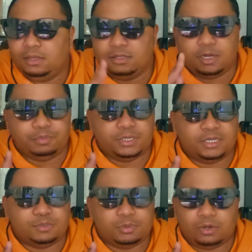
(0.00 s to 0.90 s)
The update
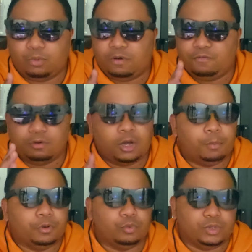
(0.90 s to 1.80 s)
has been around for a
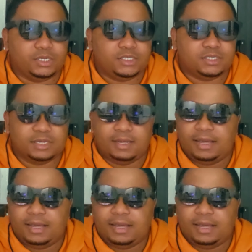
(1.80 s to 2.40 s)
couple of weeks,